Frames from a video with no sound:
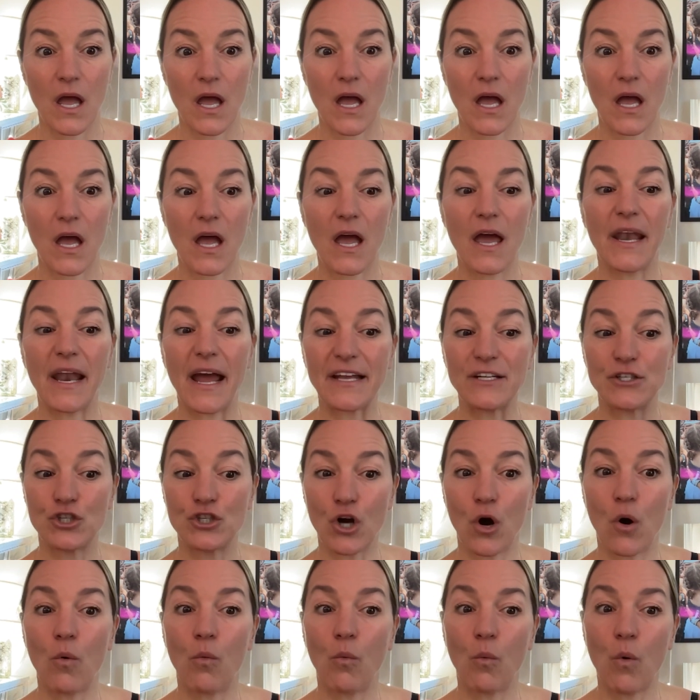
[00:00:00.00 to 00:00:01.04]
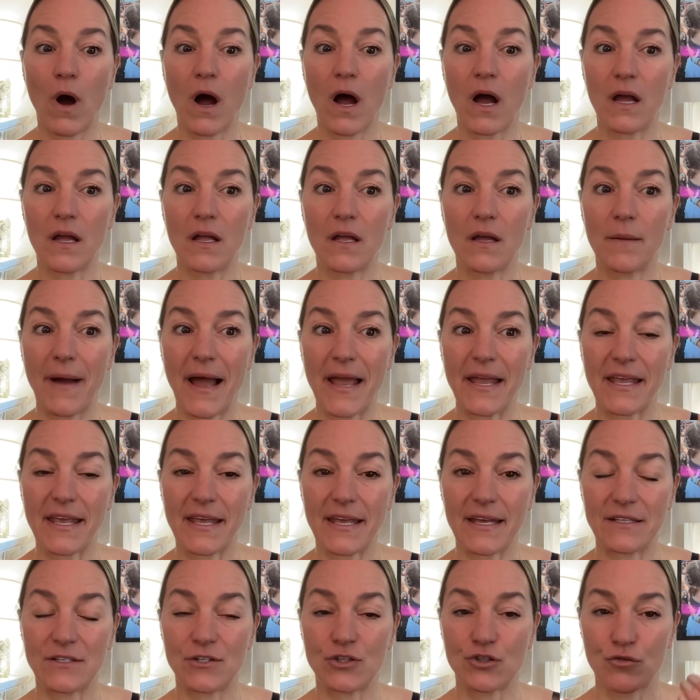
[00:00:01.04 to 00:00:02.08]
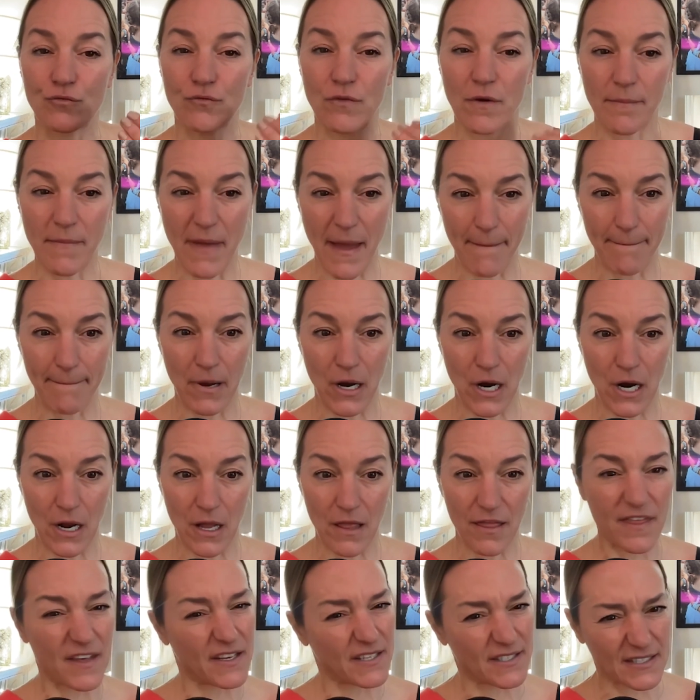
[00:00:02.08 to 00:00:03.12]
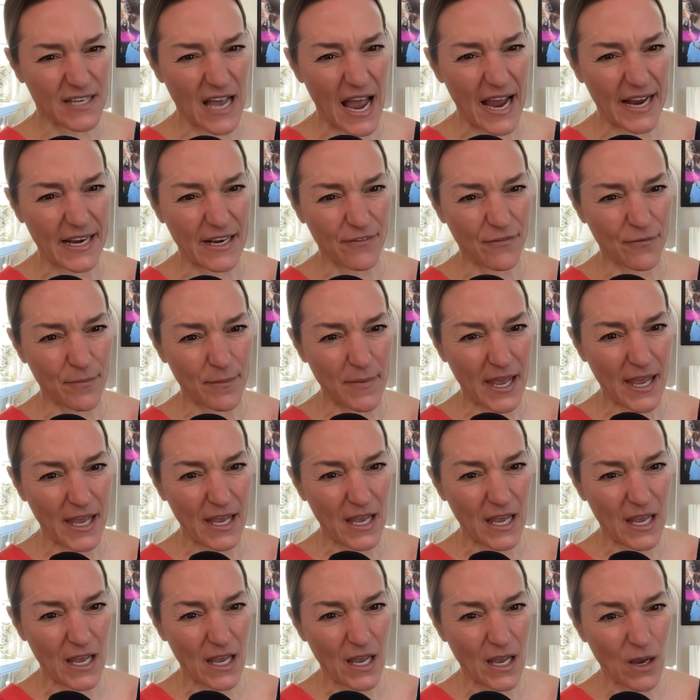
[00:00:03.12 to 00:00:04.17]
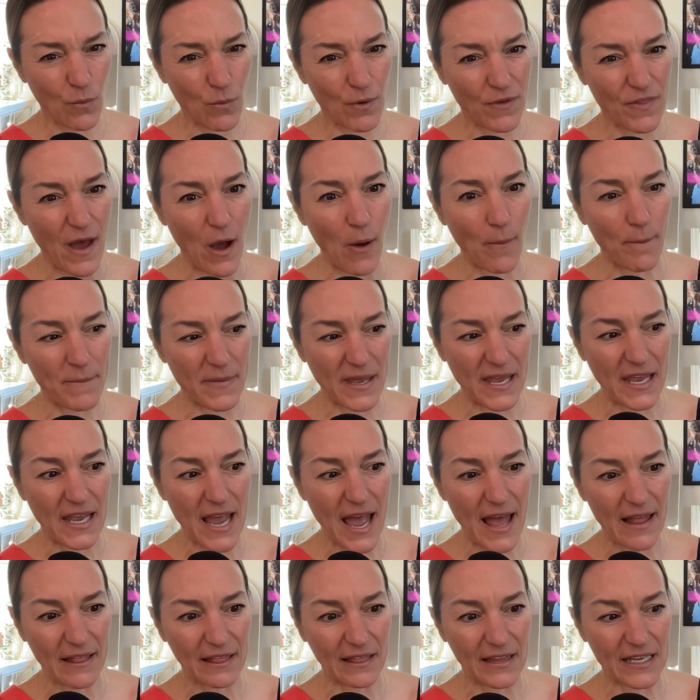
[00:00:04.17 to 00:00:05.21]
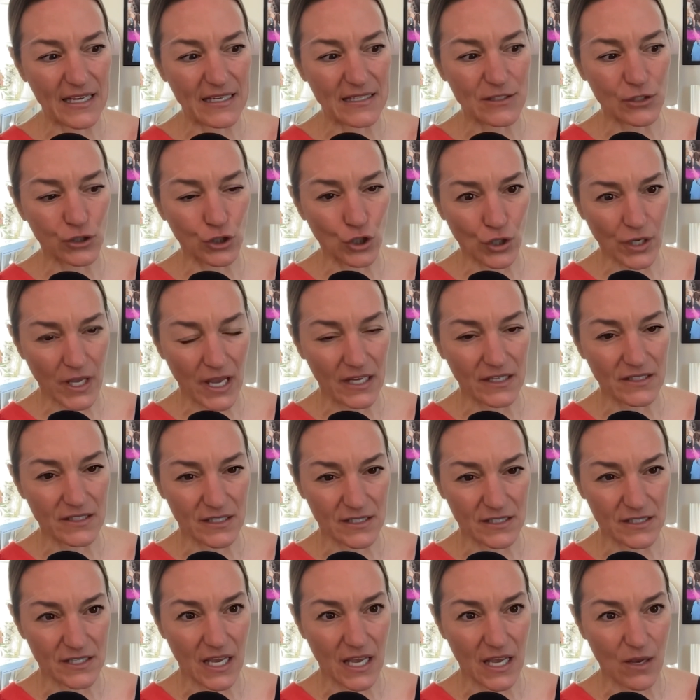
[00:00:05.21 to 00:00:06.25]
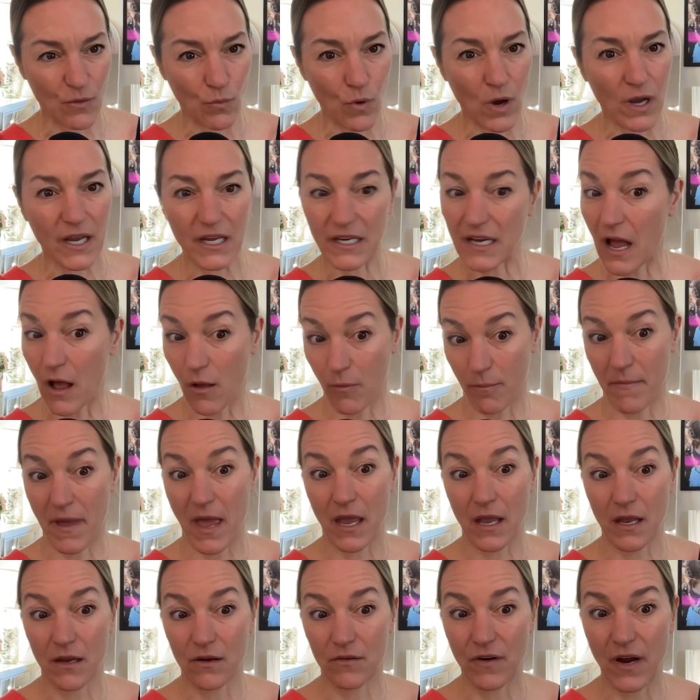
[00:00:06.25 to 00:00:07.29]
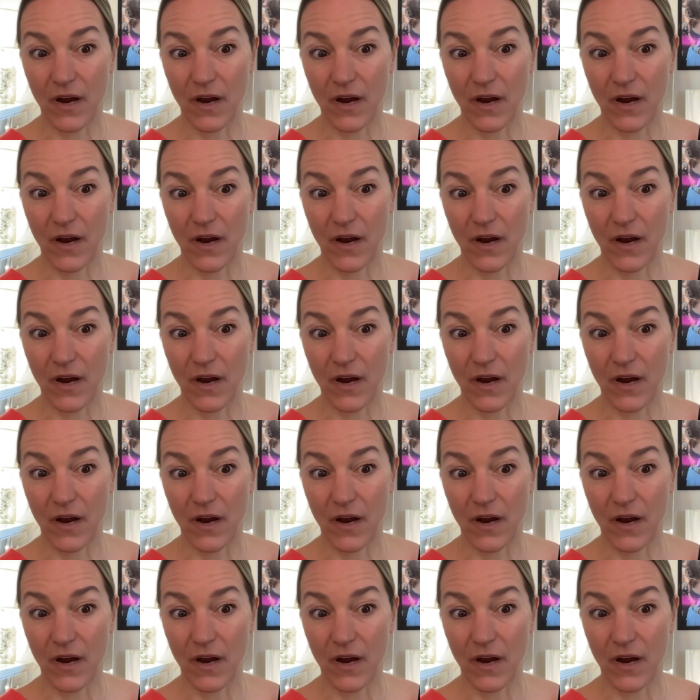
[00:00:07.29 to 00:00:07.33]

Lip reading: And I don't want my kids to remember this side of me without me at least looking to see what can help me right